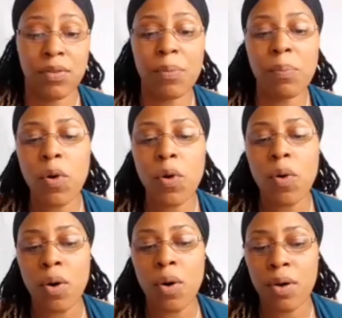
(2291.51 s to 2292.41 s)
the
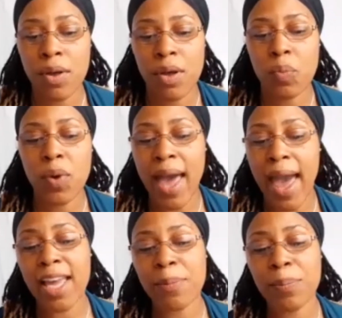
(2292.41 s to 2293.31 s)
more we're
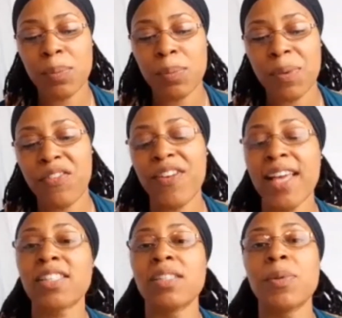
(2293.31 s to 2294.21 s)
able to be
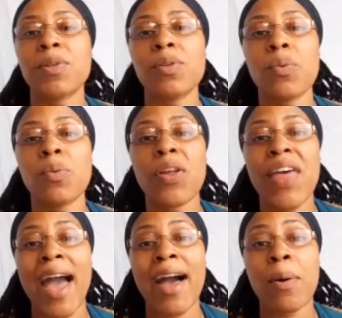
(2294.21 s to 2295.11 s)
flexible with
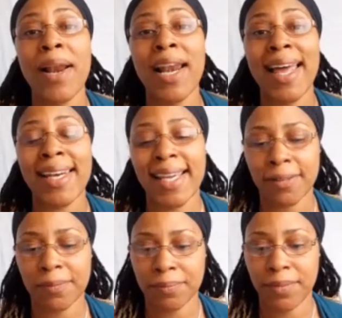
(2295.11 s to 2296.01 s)
our planning.